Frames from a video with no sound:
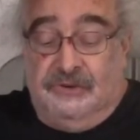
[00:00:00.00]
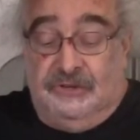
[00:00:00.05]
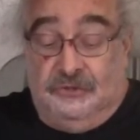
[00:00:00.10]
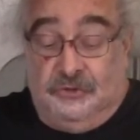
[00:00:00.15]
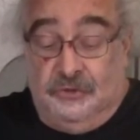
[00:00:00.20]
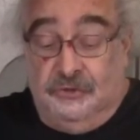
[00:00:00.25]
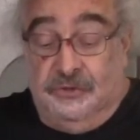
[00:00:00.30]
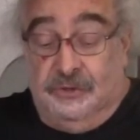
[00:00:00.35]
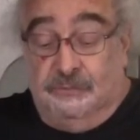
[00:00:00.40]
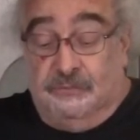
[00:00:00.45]

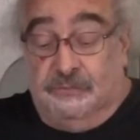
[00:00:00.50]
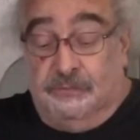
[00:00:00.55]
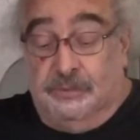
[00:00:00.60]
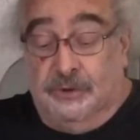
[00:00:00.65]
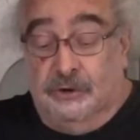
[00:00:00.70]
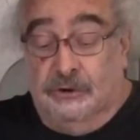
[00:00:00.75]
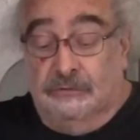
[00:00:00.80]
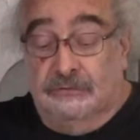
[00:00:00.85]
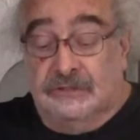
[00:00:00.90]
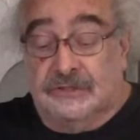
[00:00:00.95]
to the
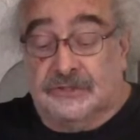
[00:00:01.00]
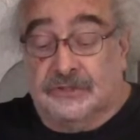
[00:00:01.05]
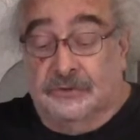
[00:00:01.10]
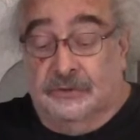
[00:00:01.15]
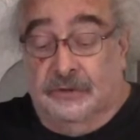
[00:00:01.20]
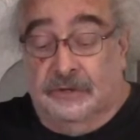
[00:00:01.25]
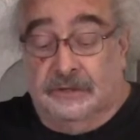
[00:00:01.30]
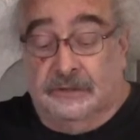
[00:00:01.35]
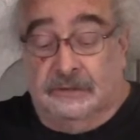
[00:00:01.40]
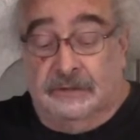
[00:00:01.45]
proposed
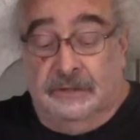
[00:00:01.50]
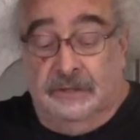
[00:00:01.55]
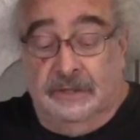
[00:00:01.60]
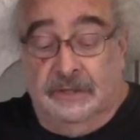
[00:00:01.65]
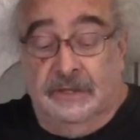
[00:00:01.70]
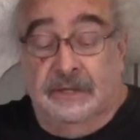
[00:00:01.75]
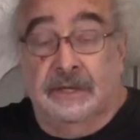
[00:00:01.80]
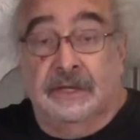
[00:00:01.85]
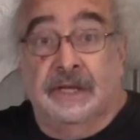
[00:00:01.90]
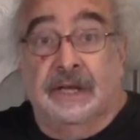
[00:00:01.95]
order
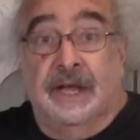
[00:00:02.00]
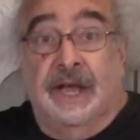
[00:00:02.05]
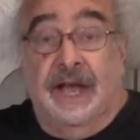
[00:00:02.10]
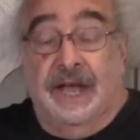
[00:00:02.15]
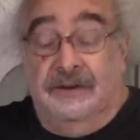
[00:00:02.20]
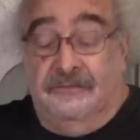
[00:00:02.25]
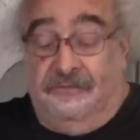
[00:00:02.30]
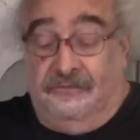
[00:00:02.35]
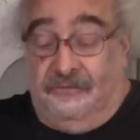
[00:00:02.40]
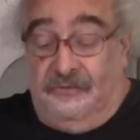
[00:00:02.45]

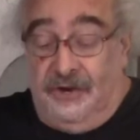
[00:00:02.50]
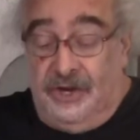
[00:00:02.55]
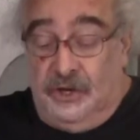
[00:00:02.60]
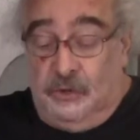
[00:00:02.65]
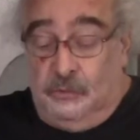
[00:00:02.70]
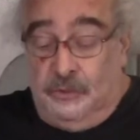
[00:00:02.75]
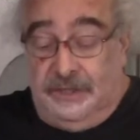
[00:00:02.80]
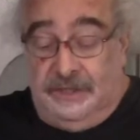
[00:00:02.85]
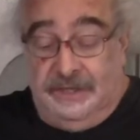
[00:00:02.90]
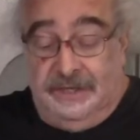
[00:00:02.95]
and
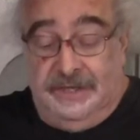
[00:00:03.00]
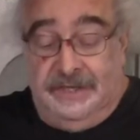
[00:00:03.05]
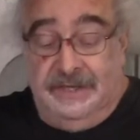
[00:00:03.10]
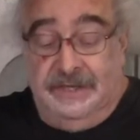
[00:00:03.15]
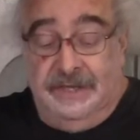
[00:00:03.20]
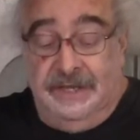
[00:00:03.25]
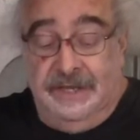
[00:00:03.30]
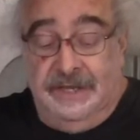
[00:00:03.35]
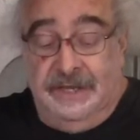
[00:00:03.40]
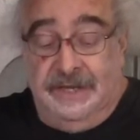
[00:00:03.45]

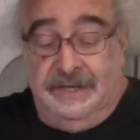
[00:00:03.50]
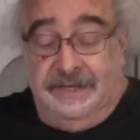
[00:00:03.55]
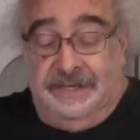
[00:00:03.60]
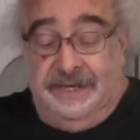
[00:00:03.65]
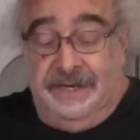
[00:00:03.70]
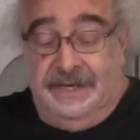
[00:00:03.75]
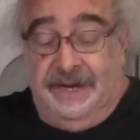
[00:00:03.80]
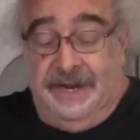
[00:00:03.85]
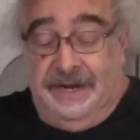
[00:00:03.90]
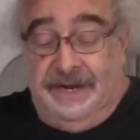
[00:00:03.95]
frequently
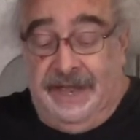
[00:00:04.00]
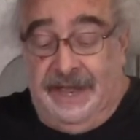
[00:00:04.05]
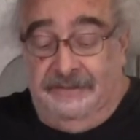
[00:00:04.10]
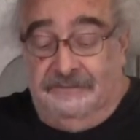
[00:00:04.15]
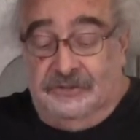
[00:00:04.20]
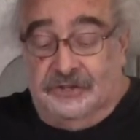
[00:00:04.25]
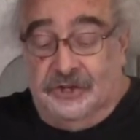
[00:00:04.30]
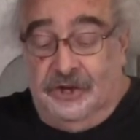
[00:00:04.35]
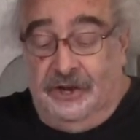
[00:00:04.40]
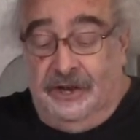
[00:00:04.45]
did not
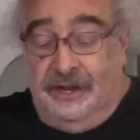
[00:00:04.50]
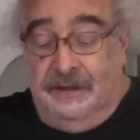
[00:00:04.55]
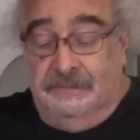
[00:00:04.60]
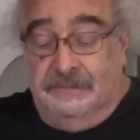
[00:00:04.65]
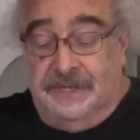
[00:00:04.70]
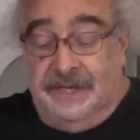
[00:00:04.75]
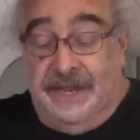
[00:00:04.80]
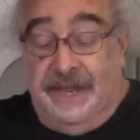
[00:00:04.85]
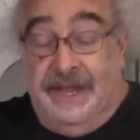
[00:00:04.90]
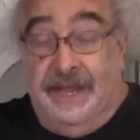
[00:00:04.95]
have
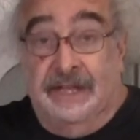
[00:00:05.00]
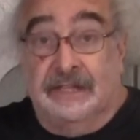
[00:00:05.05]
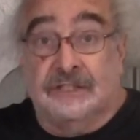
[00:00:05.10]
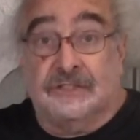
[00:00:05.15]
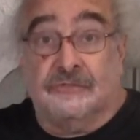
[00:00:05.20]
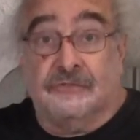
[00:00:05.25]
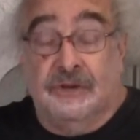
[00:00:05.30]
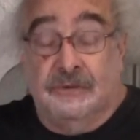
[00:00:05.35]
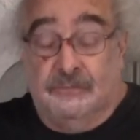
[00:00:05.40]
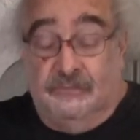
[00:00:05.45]
time to
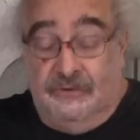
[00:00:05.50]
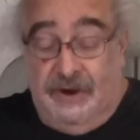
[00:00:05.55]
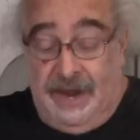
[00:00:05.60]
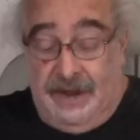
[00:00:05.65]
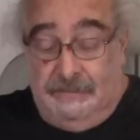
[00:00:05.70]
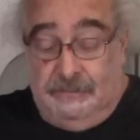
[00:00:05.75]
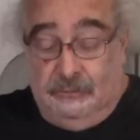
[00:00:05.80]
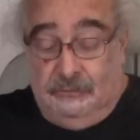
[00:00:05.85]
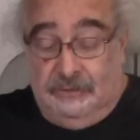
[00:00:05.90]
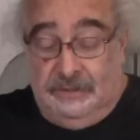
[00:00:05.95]
answer it
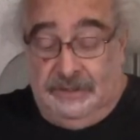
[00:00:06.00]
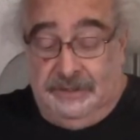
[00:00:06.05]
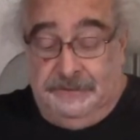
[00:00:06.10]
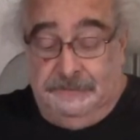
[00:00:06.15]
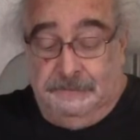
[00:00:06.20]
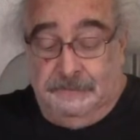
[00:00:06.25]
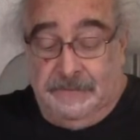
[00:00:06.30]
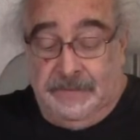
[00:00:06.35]
properly.